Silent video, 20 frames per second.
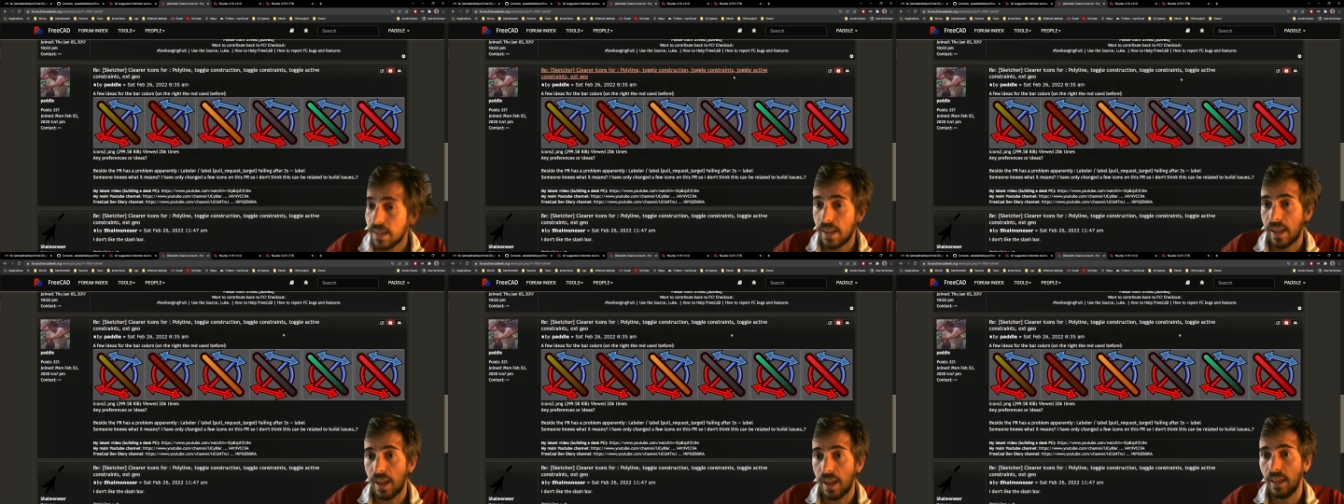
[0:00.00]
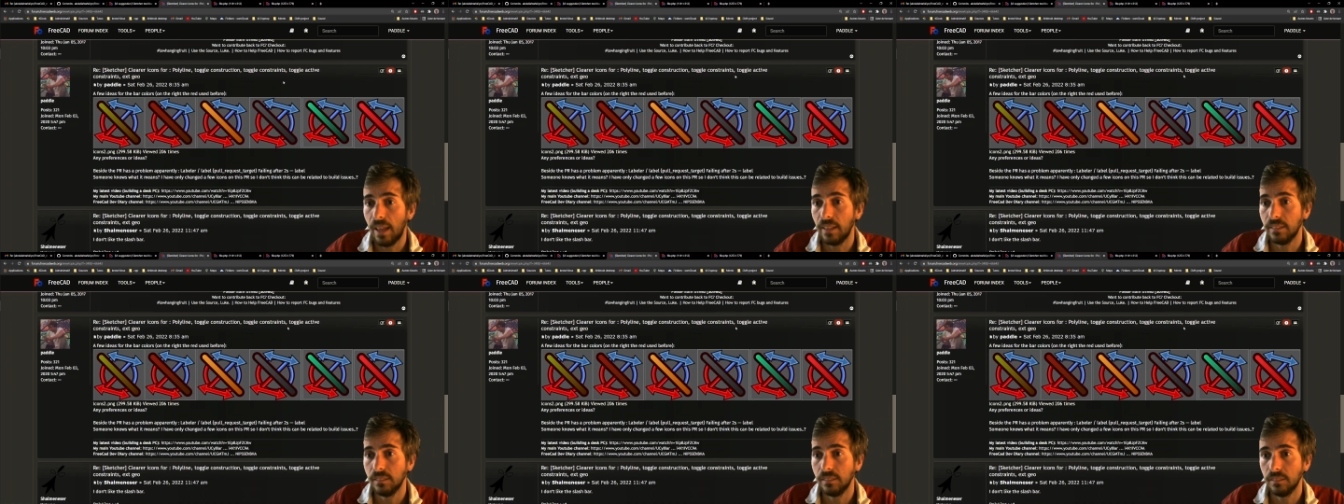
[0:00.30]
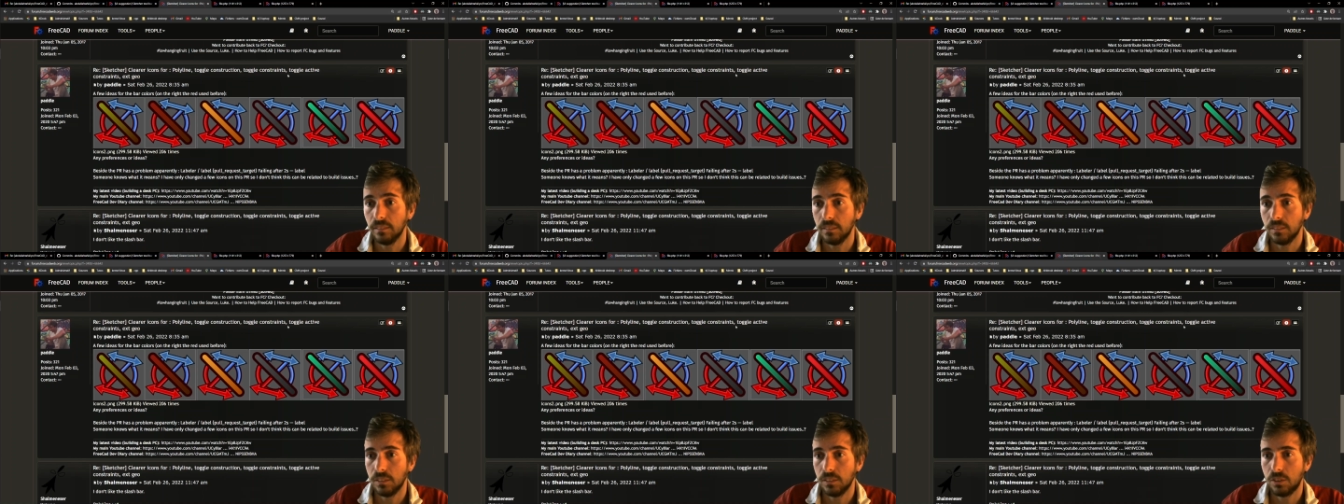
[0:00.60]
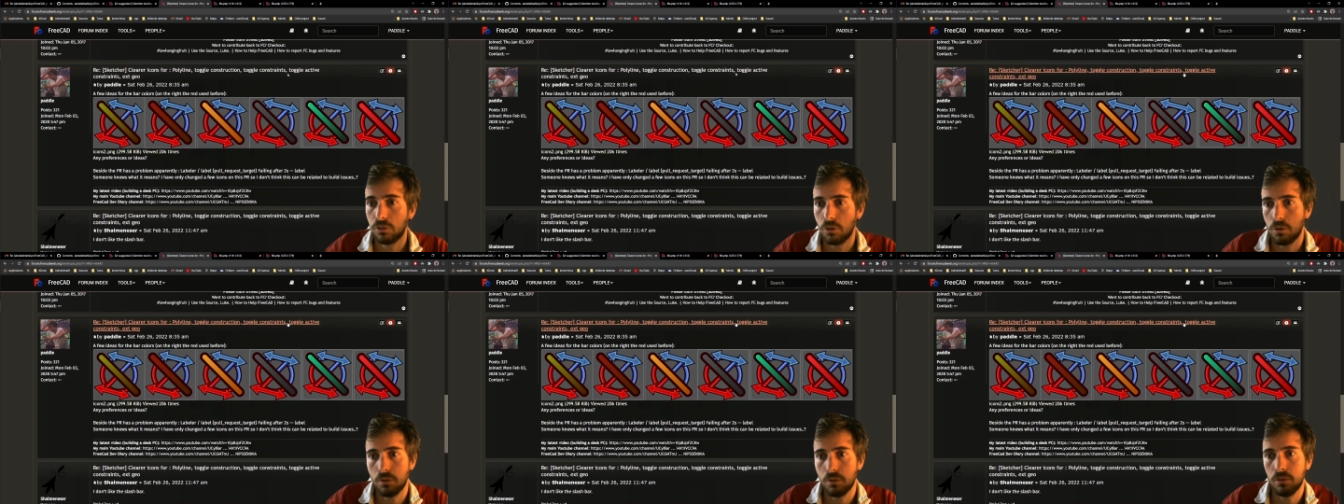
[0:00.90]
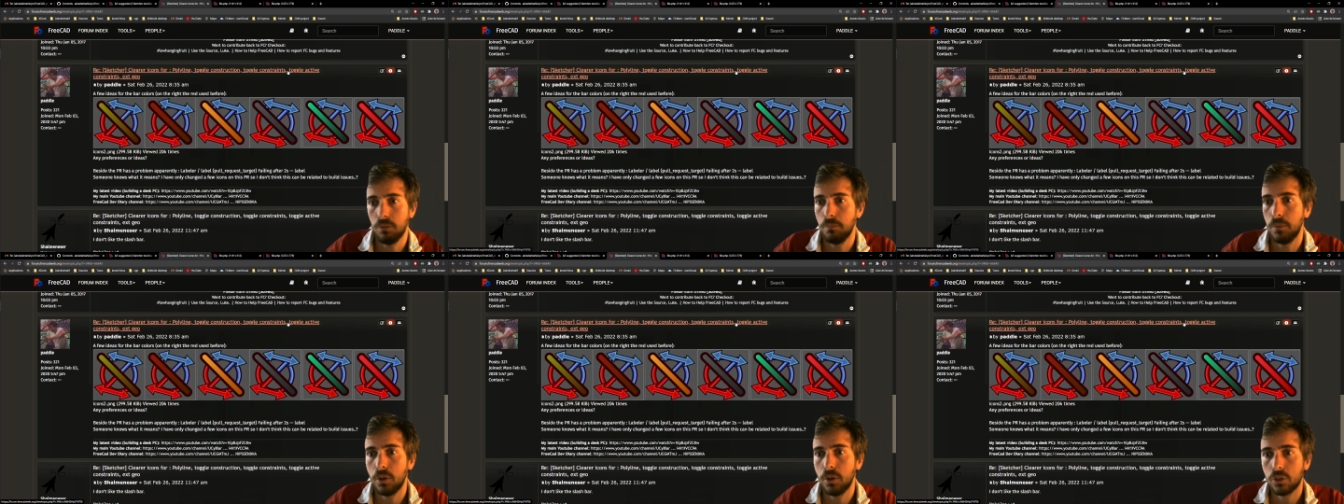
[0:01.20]
And so
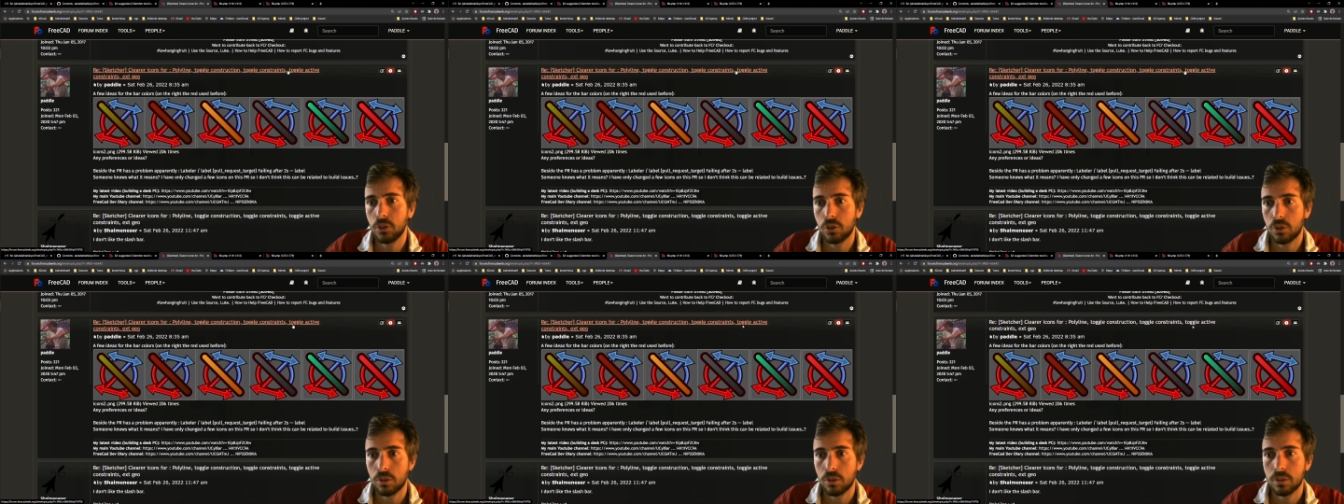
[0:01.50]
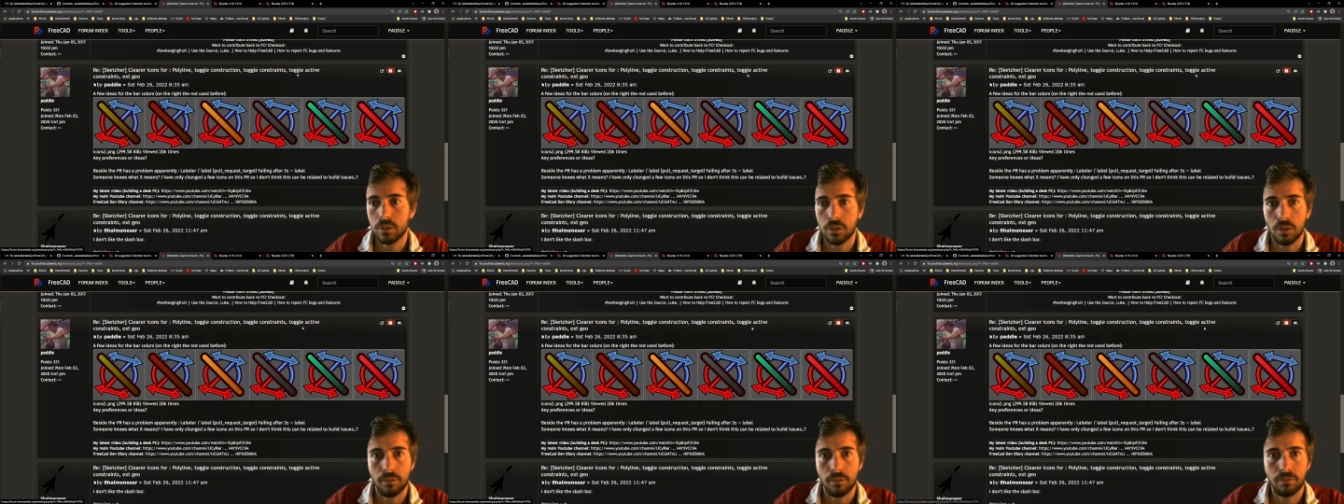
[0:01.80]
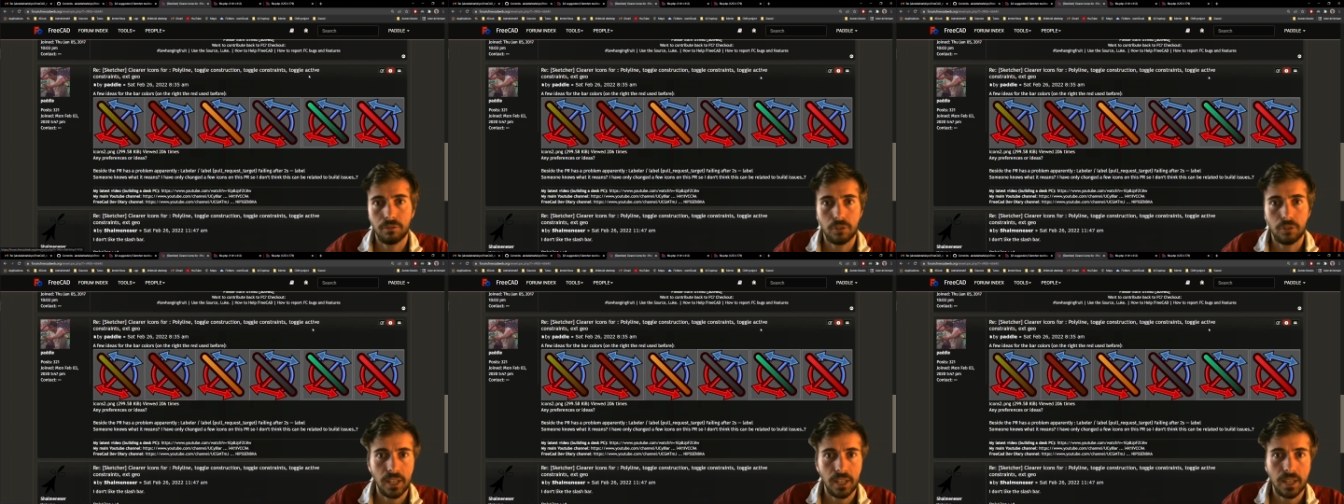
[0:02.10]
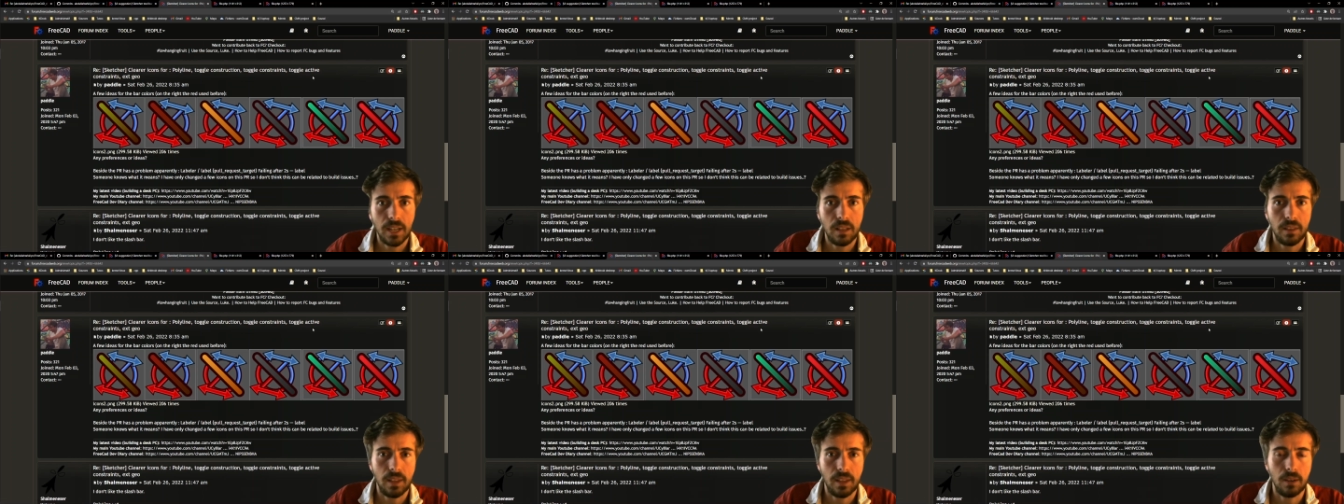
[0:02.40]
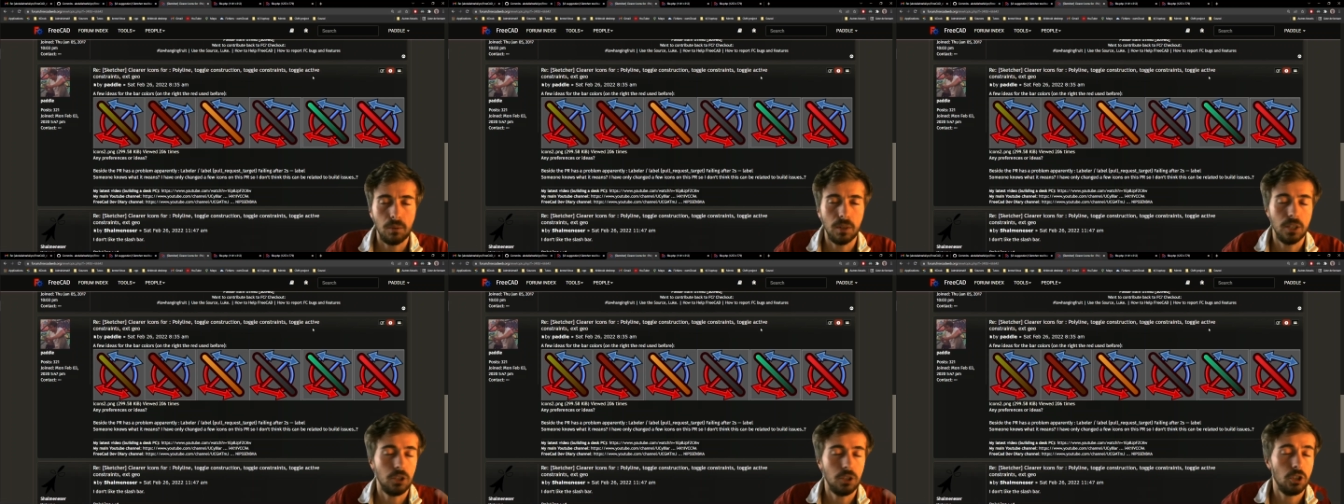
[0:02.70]
the mergers of FreeCAD, they
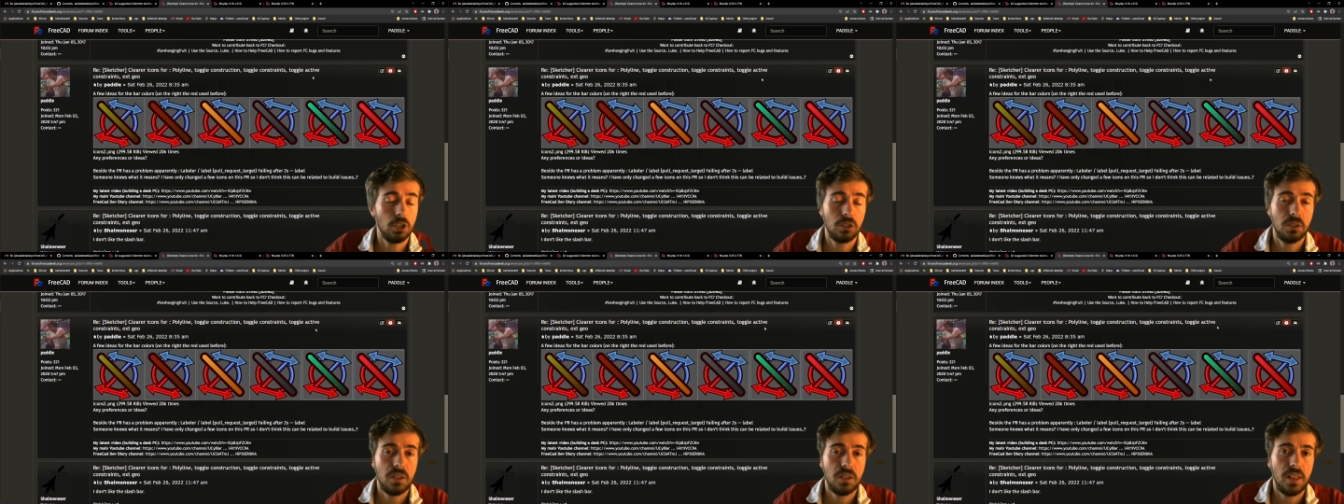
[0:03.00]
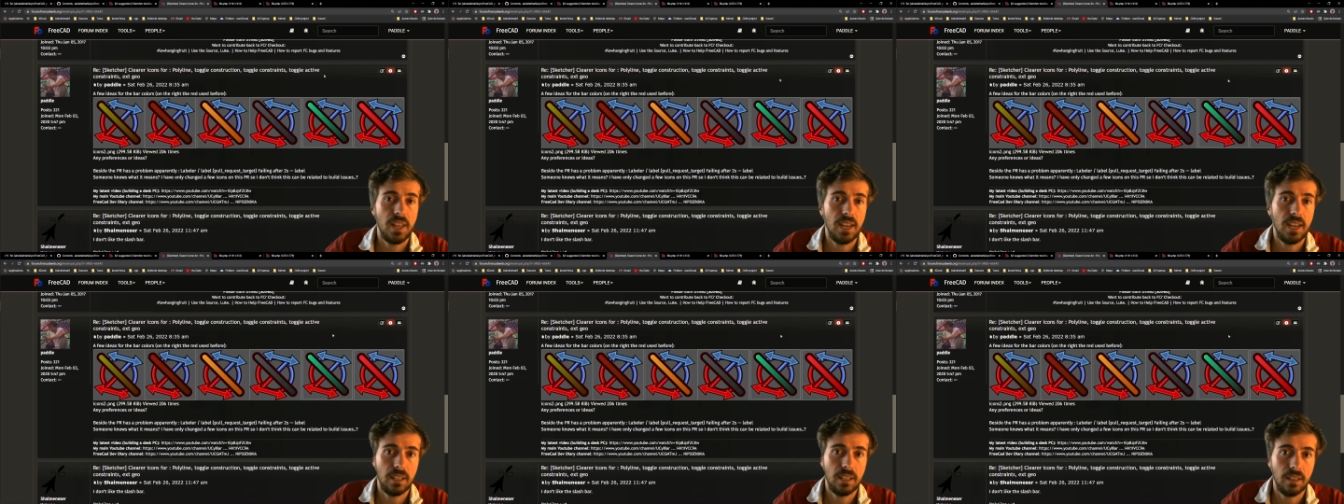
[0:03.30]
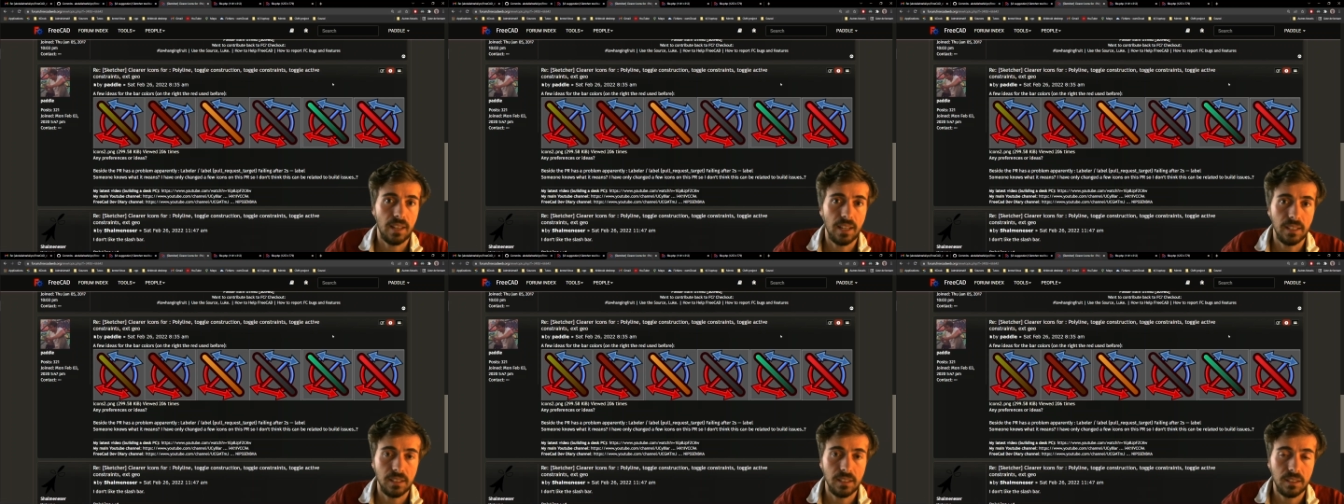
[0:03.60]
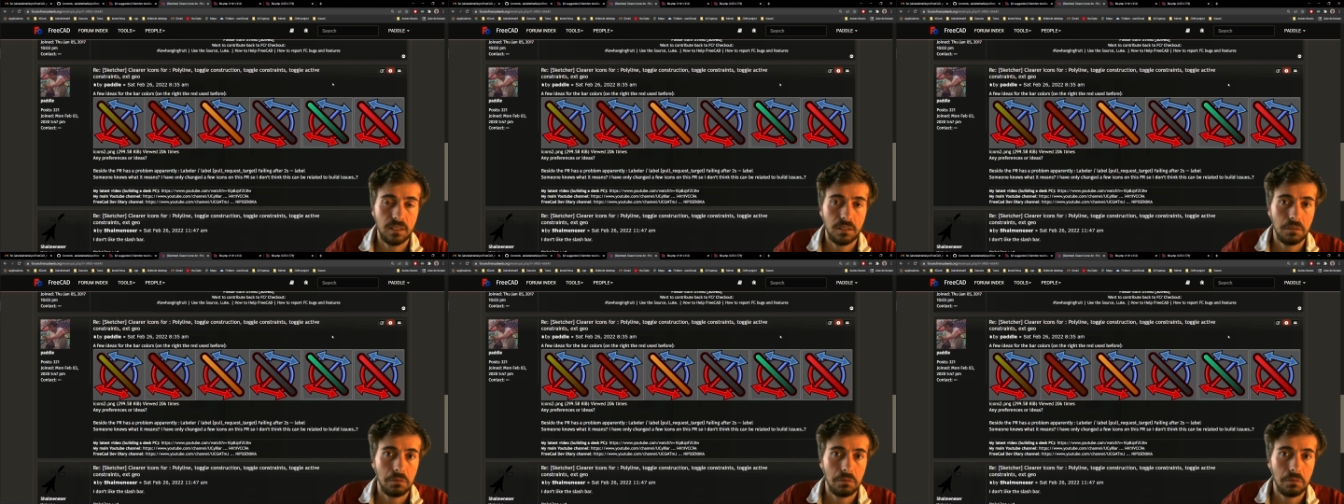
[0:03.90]
will just think that,